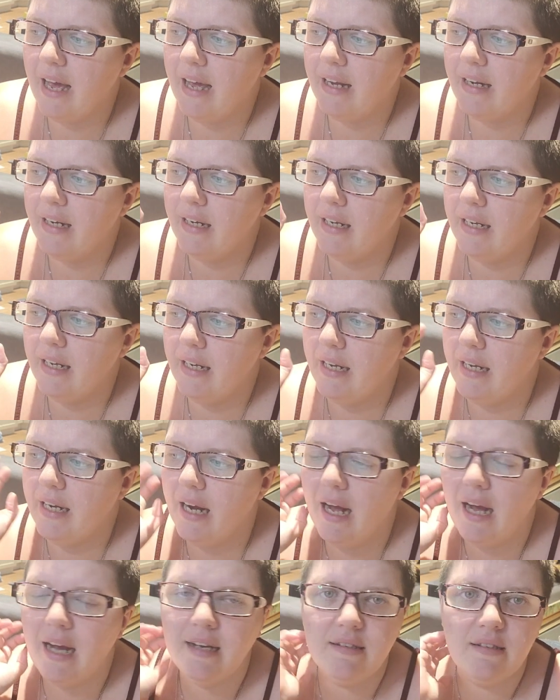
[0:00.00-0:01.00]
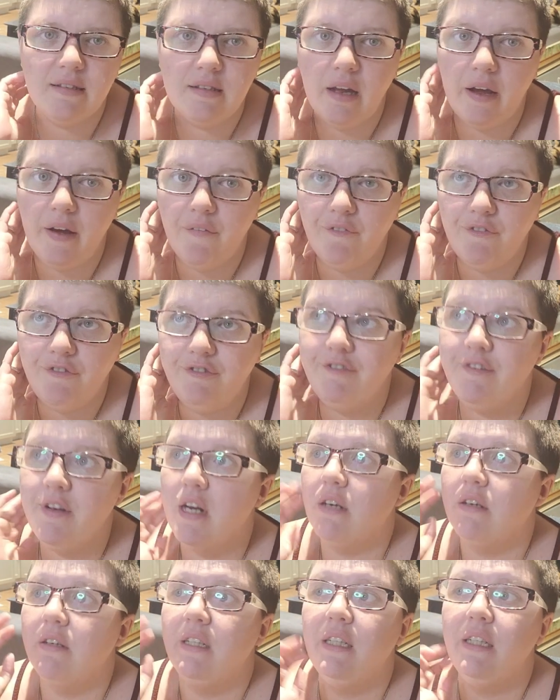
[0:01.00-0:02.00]
that it has a
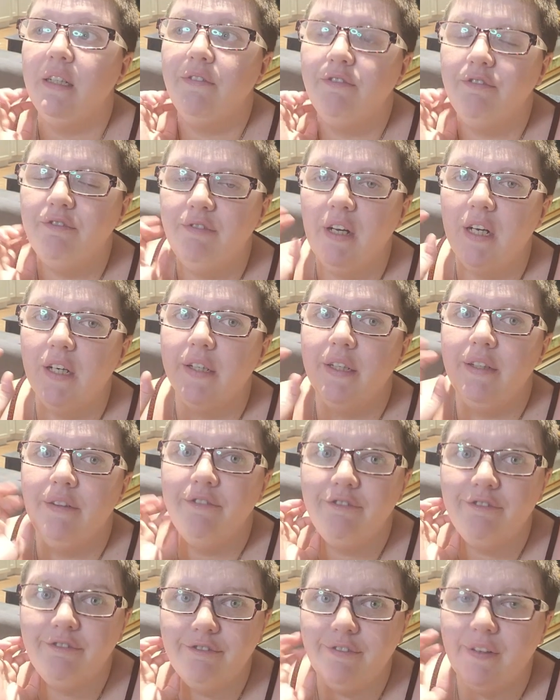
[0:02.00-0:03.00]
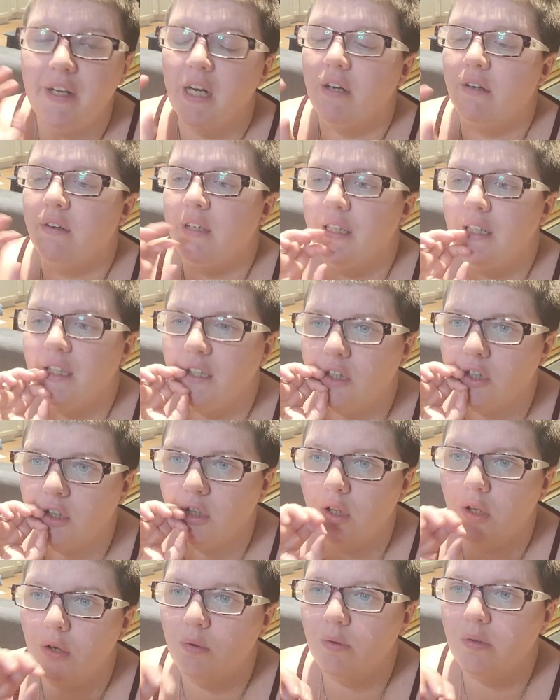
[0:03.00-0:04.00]
very, very, very
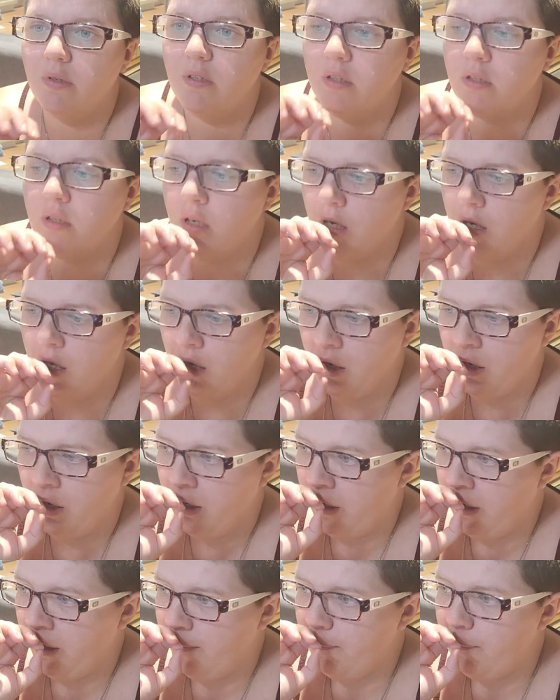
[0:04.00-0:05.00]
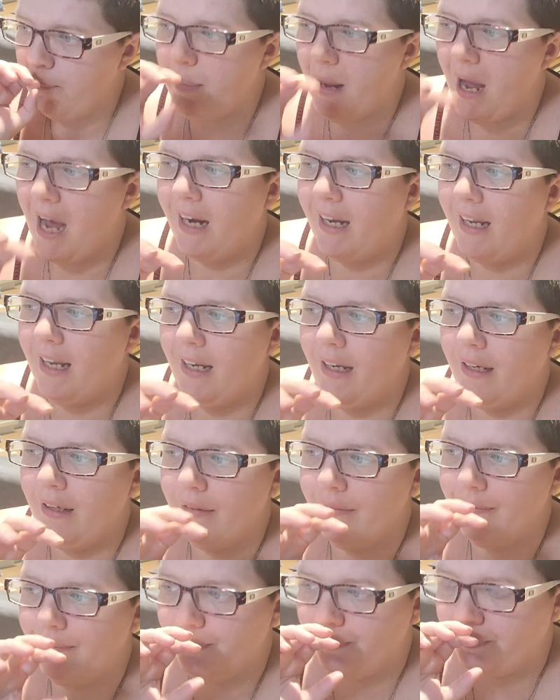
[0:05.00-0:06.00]
close
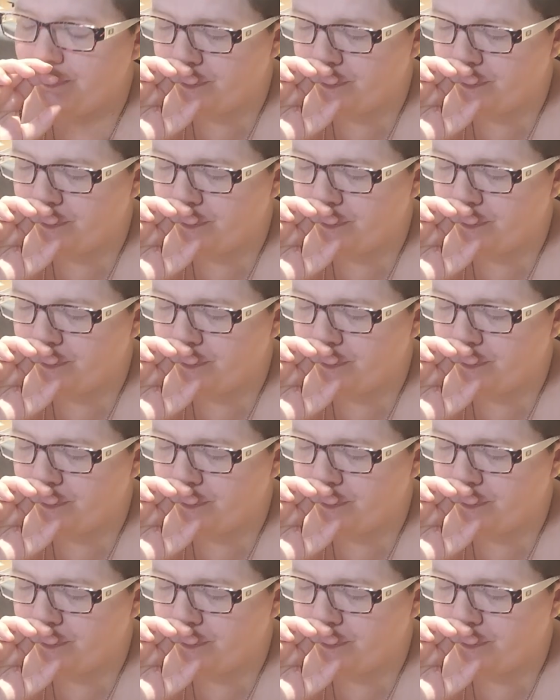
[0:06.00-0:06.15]
backing